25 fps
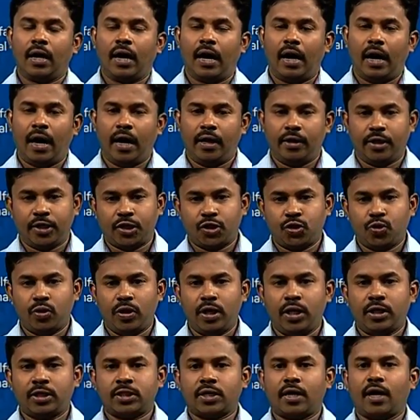either
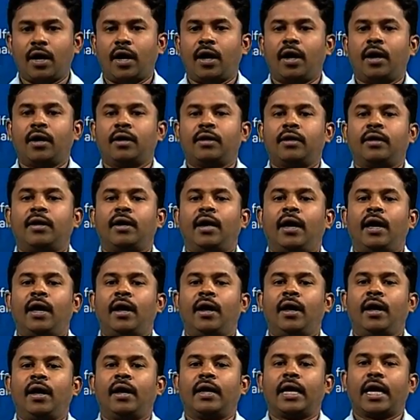students or
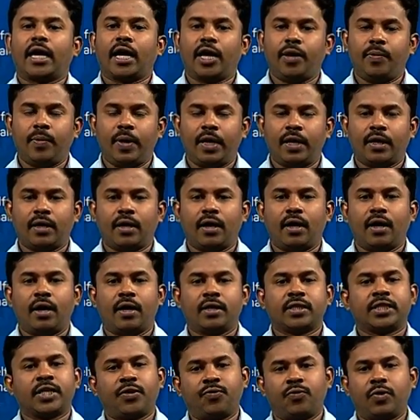an academic or
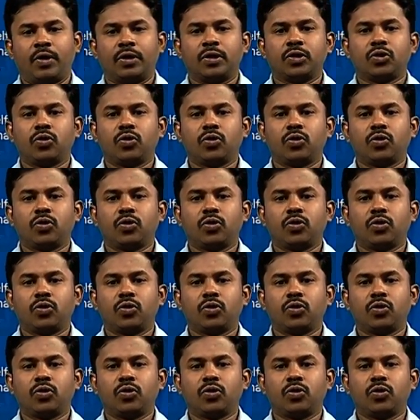someone.